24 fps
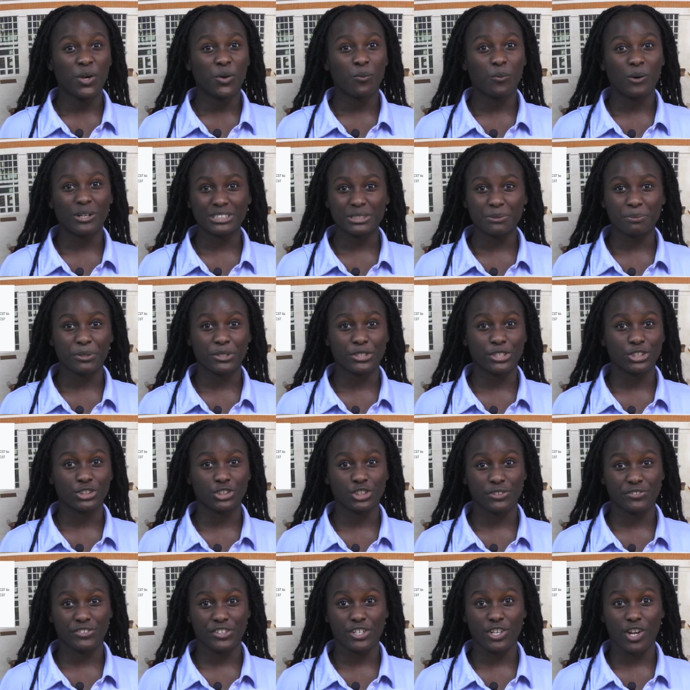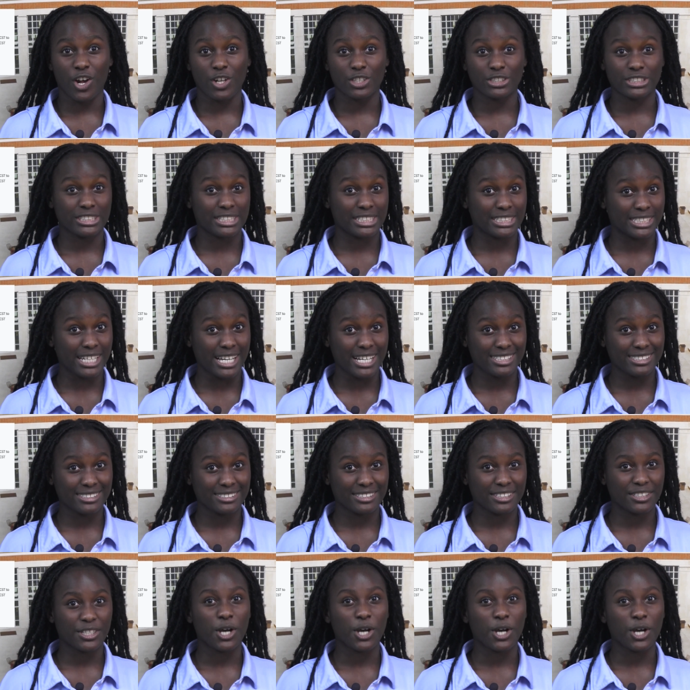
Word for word: Want to put your trivia knowledge to the test?